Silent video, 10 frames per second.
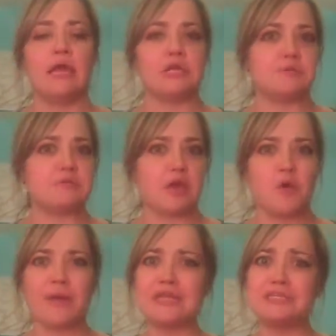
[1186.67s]
She was like,
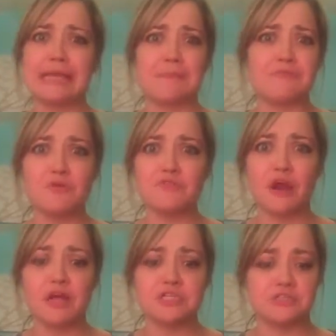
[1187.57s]
okay. She's like, I'm so
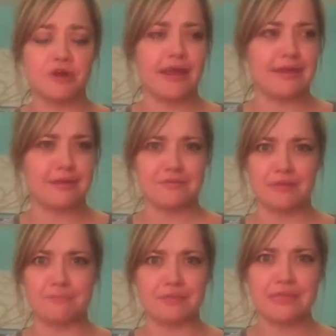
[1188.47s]
sorry. She's crying. And I was
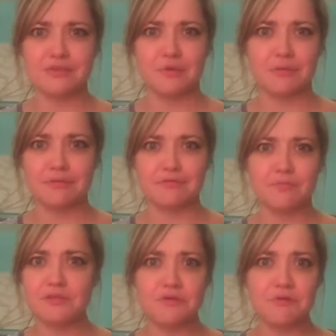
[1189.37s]
like, please don't
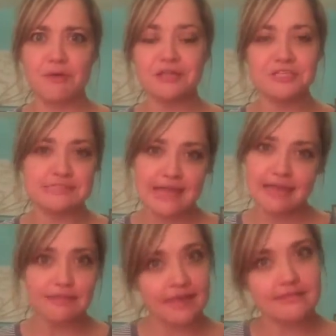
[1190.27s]
apologize.
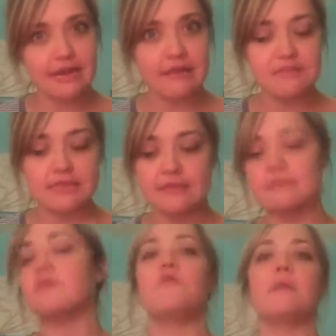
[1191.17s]
Like I said, I have 6
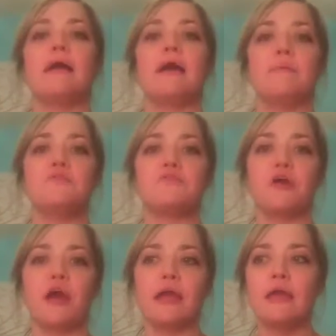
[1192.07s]
kids at home. I'm used to
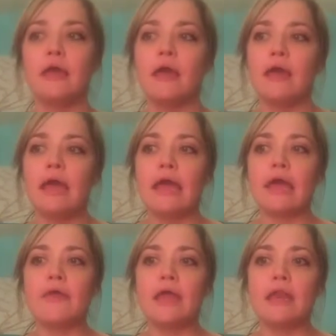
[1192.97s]
crying.
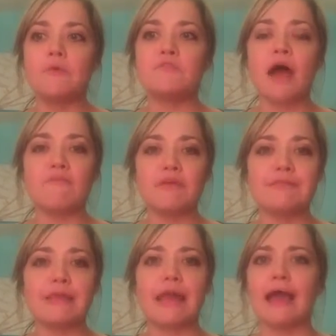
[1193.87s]
And then it was
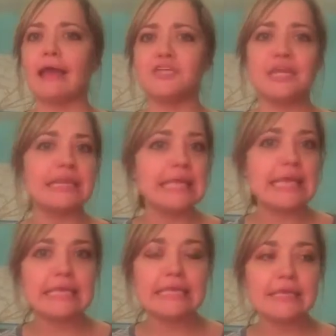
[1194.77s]
obvious she hadn't
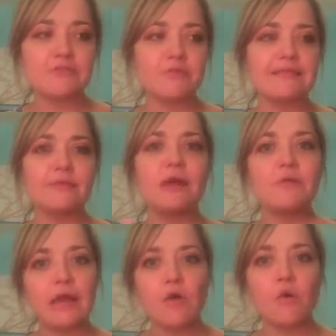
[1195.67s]
eaten. And so I said, why
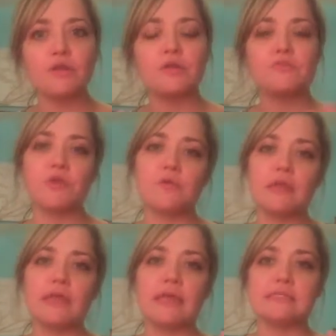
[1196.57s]
don't I hold her so you
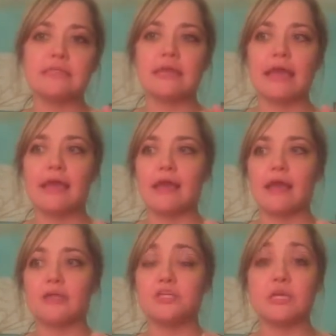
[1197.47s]
can eat? And then I
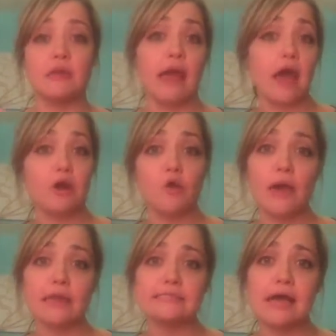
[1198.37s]
got her
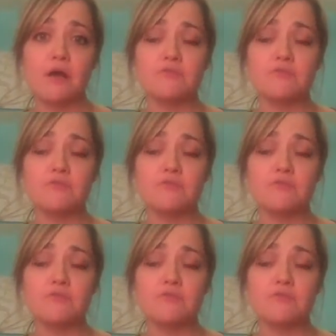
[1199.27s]
quieted down.